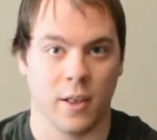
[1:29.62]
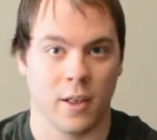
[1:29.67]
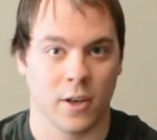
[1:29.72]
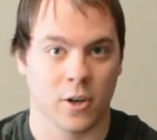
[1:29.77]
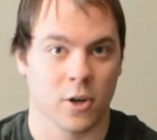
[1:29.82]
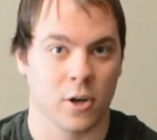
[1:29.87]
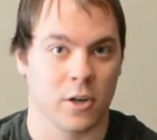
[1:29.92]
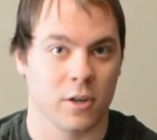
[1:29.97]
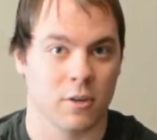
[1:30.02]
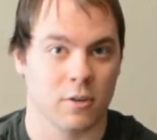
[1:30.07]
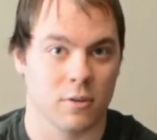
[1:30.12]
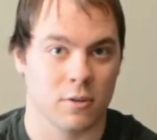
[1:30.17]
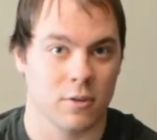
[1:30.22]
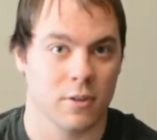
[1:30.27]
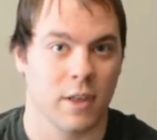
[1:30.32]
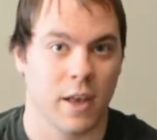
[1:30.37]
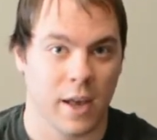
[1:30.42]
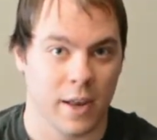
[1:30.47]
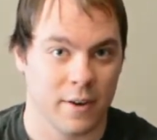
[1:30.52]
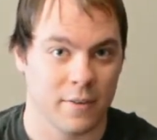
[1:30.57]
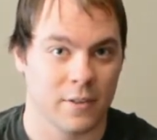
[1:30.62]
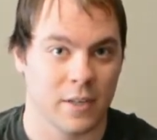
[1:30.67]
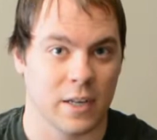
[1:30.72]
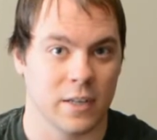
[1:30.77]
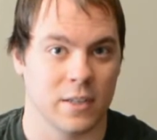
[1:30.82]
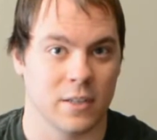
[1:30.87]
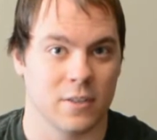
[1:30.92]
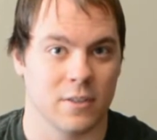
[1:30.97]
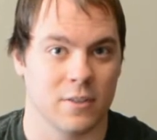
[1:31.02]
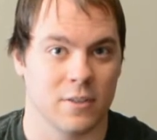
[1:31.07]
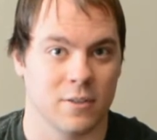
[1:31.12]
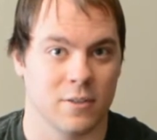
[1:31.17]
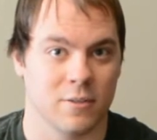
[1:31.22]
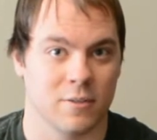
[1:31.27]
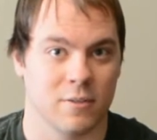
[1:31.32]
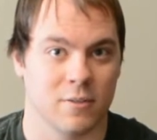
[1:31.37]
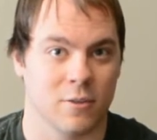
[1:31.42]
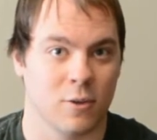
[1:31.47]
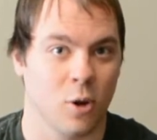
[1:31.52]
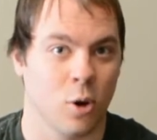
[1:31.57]
Critical, end of sentence,
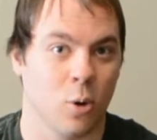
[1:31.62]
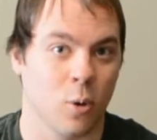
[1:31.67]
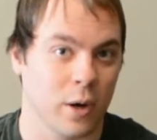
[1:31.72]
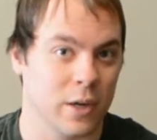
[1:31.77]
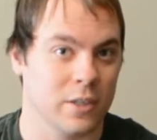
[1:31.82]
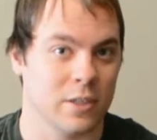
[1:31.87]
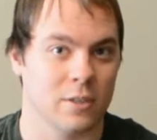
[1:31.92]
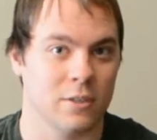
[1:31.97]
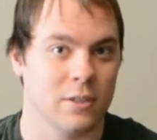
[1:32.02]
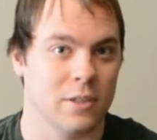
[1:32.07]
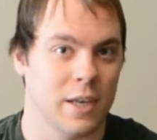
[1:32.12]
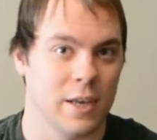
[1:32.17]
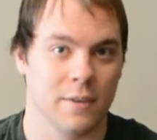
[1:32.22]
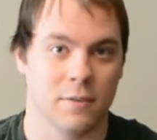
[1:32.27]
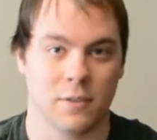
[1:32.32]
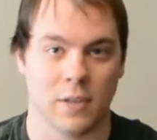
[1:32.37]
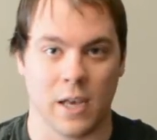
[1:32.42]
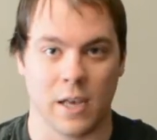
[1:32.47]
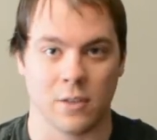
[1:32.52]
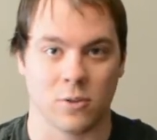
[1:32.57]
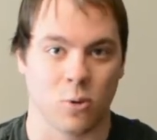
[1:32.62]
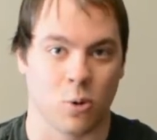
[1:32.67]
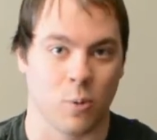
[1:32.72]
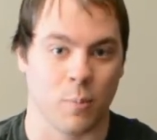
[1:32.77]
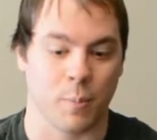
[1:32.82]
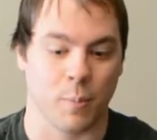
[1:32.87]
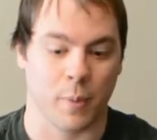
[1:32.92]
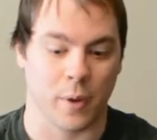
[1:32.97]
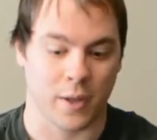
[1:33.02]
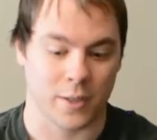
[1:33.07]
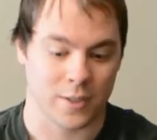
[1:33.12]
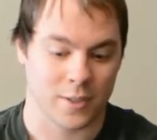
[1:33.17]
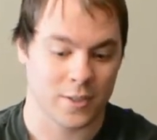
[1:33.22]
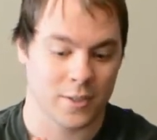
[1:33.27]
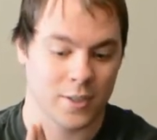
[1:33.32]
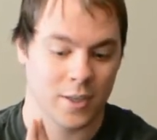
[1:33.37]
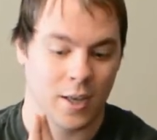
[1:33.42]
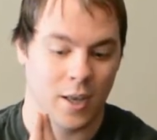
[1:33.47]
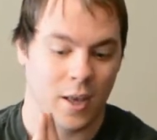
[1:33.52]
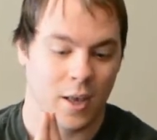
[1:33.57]
no questions, ifs, ands, or buts.
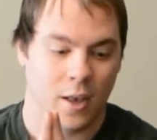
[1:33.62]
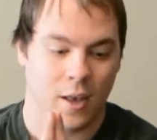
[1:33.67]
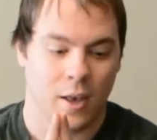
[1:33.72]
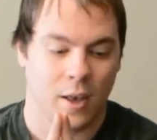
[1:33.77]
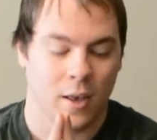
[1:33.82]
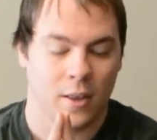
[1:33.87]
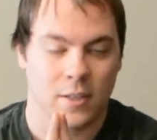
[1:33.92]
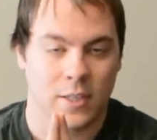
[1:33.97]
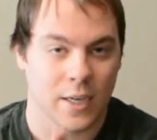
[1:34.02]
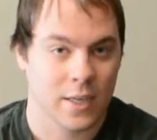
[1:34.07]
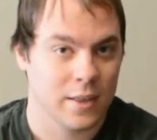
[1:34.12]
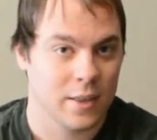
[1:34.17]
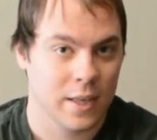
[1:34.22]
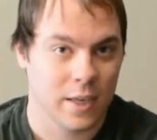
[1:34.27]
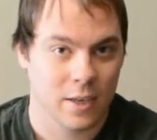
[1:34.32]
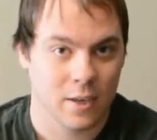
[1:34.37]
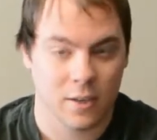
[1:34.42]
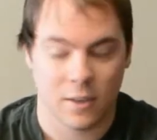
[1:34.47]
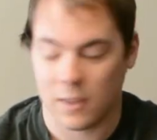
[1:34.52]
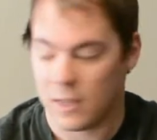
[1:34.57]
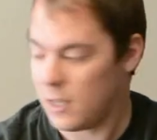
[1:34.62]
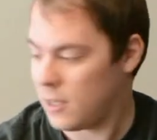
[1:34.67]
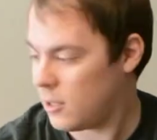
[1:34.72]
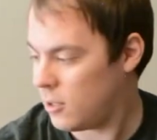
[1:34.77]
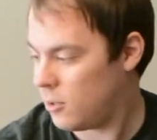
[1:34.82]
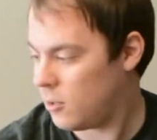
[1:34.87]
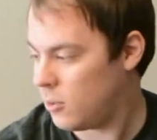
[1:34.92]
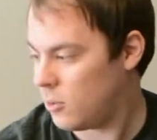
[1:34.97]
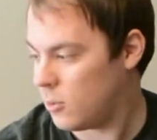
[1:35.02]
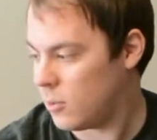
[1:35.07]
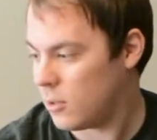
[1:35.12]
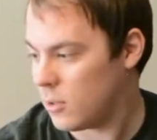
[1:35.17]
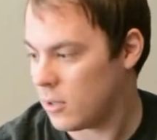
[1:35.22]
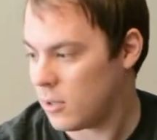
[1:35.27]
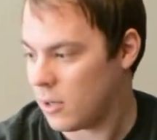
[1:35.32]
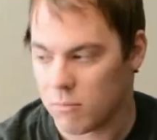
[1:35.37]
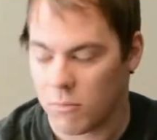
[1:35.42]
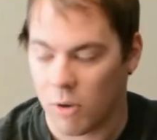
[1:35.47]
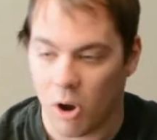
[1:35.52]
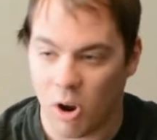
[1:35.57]
Second thing that
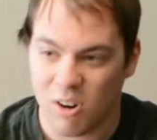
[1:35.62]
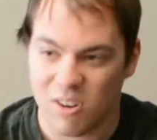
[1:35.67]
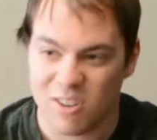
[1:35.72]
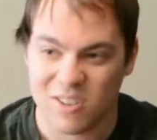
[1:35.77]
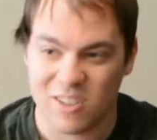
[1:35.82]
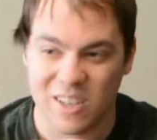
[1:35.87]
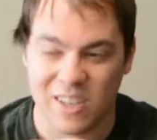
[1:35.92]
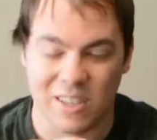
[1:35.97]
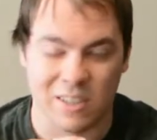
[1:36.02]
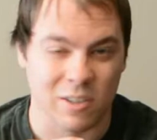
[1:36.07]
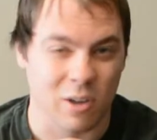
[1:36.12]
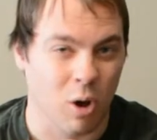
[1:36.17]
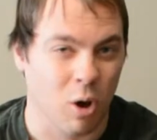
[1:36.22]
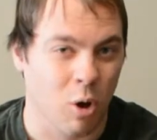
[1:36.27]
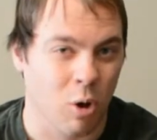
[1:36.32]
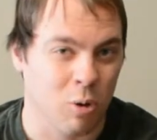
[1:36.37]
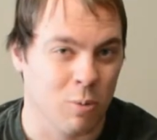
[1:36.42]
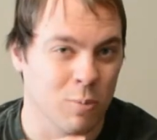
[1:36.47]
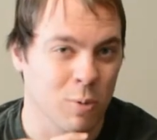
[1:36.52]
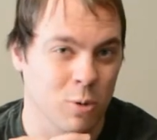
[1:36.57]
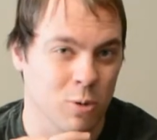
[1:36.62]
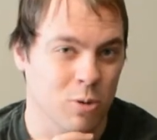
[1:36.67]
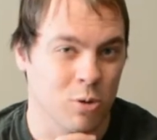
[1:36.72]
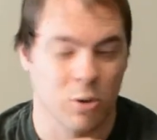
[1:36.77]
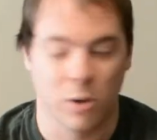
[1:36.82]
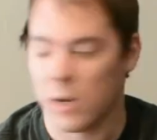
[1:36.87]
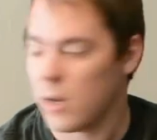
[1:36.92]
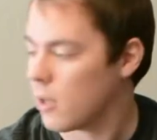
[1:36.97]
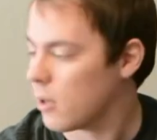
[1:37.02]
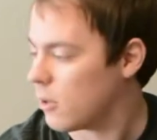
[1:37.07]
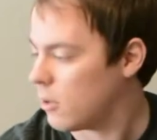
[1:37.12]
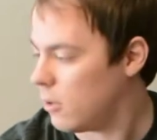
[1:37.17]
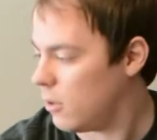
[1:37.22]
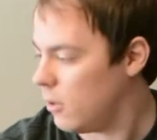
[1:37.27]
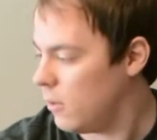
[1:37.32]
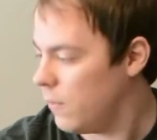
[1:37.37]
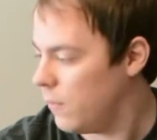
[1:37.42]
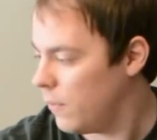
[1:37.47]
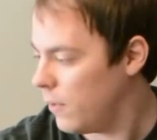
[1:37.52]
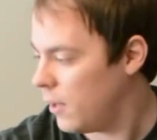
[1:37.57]
honestly it's almost critical,
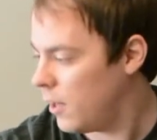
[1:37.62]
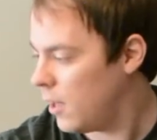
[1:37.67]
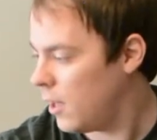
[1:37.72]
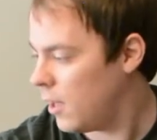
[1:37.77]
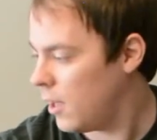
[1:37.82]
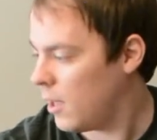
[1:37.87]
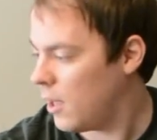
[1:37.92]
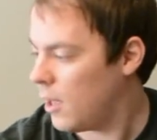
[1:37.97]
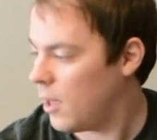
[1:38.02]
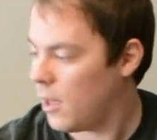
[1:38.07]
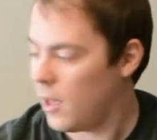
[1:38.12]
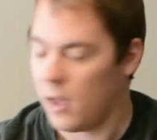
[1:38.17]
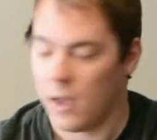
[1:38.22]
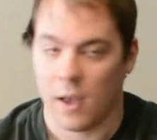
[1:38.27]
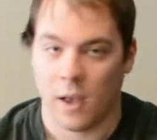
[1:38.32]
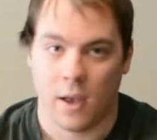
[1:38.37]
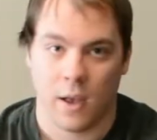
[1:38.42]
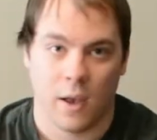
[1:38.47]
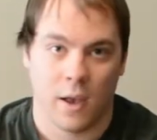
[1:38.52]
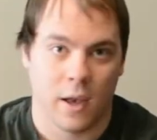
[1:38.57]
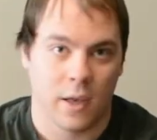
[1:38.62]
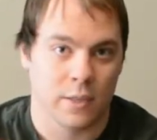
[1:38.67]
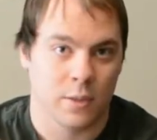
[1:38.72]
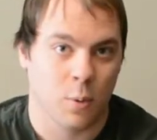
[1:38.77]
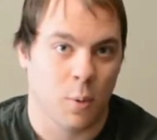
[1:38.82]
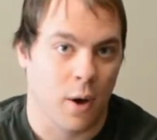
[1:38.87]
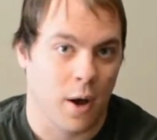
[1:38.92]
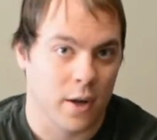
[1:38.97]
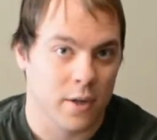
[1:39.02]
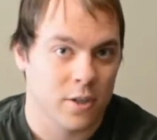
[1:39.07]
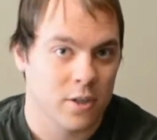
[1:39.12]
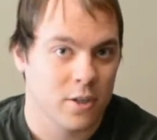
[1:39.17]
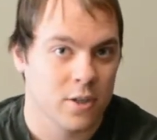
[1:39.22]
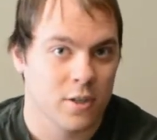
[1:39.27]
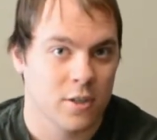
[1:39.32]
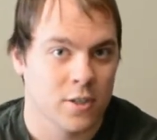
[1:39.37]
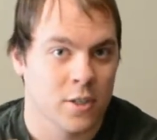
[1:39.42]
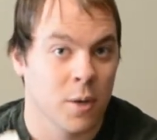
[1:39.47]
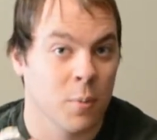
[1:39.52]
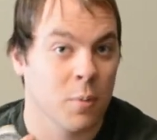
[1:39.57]
is a watch.
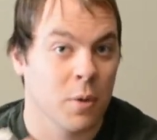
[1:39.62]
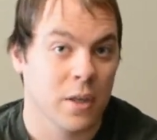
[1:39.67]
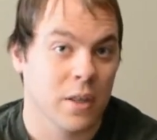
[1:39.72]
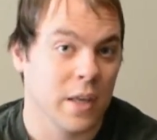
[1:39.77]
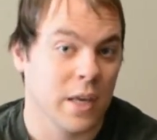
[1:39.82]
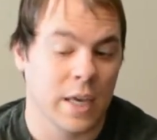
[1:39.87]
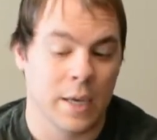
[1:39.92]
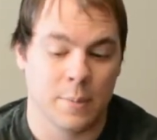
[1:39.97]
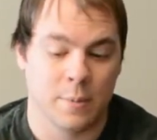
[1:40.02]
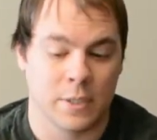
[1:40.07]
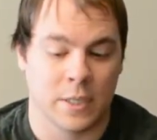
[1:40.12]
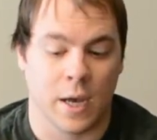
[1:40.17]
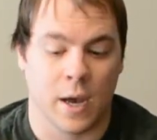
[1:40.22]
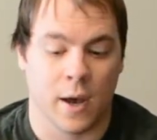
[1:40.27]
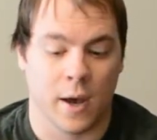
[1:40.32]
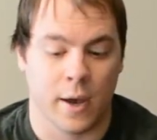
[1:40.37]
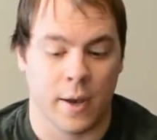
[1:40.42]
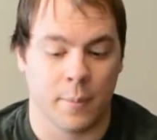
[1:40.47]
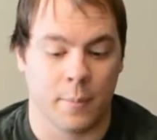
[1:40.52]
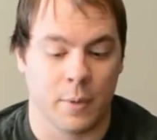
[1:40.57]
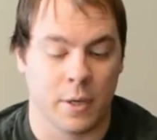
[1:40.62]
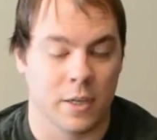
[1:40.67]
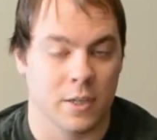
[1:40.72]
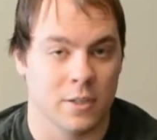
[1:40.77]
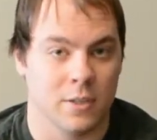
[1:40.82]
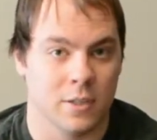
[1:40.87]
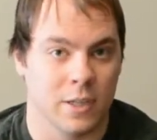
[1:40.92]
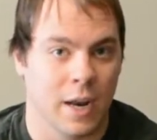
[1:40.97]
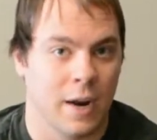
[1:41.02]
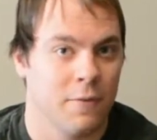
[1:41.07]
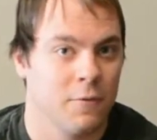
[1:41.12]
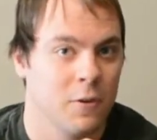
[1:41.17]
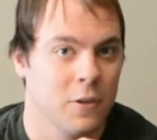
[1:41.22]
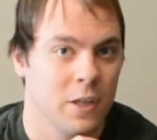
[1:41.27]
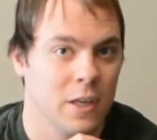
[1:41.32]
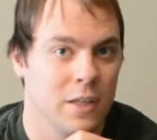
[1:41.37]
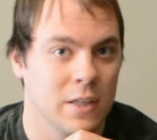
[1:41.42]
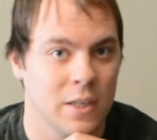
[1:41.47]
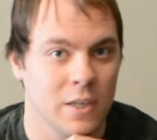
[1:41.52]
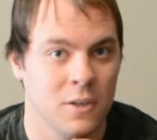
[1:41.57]
Something that keeps time, because
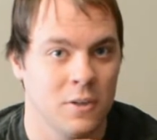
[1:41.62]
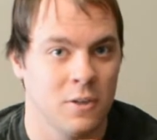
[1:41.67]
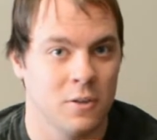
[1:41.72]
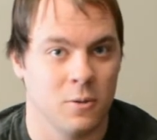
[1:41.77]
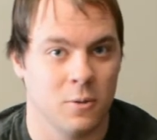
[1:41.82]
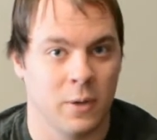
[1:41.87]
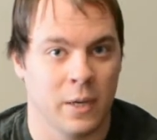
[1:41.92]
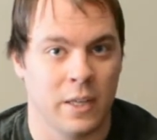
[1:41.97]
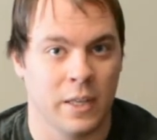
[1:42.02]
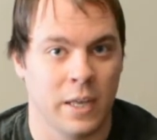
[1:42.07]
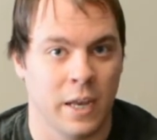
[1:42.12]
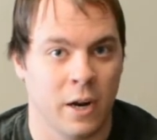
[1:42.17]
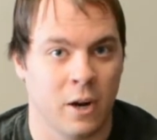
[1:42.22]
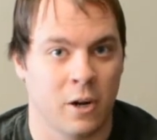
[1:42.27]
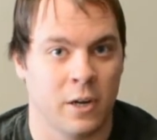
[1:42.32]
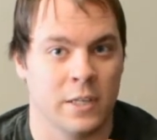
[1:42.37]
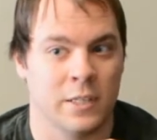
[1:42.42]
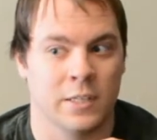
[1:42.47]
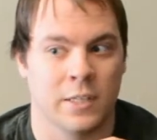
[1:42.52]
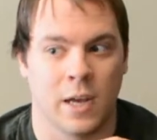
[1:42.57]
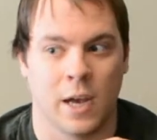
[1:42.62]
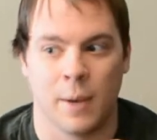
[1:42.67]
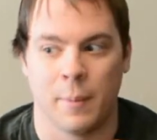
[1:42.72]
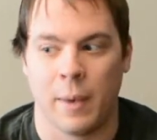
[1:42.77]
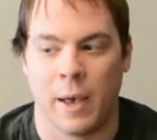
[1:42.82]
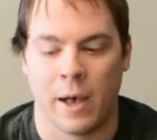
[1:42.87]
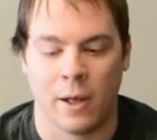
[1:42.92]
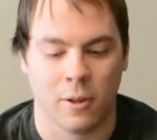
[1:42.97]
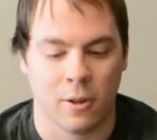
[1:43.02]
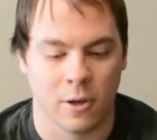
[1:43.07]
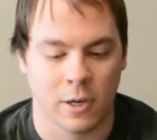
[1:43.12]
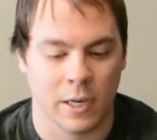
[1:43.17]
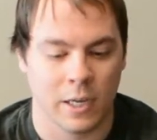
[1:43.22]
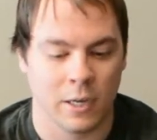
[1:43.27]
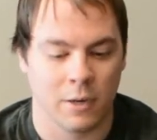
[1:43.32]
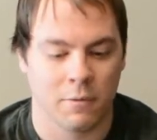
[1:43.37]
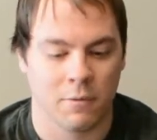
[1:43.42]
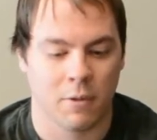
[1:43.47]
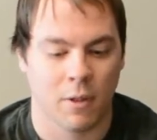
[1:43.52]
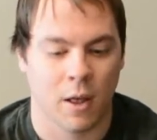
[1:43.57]
everything that you do in the air is time. How long can
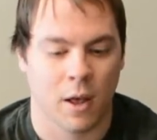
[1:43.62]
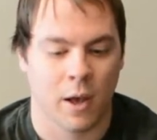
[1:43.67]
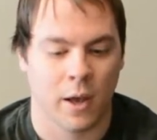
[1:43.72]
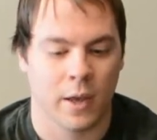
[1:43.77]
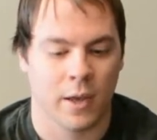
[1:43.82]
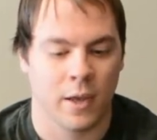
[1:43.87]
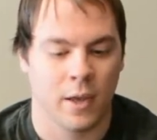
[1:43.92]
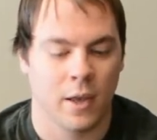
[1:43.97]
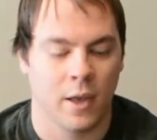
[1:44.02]
you fly?